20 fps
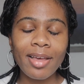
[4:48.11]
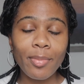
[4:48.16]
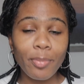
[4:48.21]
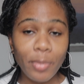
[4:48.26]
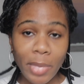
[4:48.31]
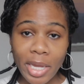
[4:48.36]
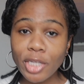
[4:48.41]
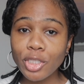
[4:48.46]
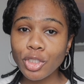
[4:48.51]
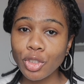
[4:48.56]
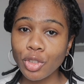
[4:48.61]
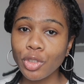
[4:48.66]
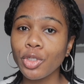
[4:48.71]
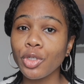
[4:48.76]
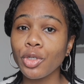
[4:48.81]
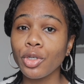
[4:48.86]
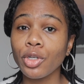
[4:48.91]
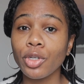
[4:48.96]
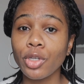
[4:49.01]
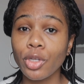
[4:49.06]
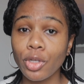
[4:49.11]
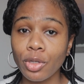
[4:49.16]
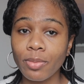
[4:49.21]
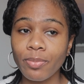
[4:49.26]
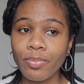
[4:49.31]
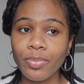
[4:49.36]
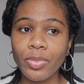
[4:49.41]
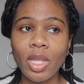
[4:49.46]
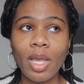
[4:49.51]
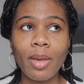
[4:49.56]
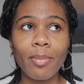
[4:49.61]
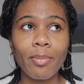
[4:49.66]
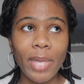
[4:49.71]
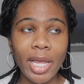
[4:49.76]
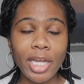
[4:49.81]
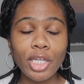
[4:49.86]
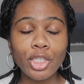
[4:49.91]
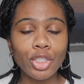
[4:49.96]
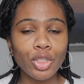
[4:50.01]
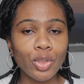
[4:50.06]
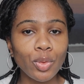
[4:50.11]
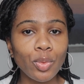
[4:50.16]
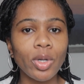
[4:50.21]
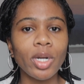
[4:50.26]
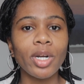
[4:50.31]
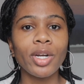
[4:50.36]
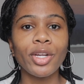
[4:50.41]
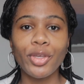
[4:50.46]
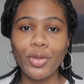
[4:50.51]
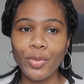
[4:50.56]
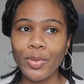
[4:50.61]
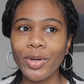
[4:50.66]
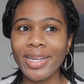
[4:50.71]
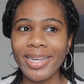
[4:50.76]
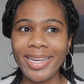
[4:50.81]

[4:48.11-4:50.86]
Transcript: Make sure you are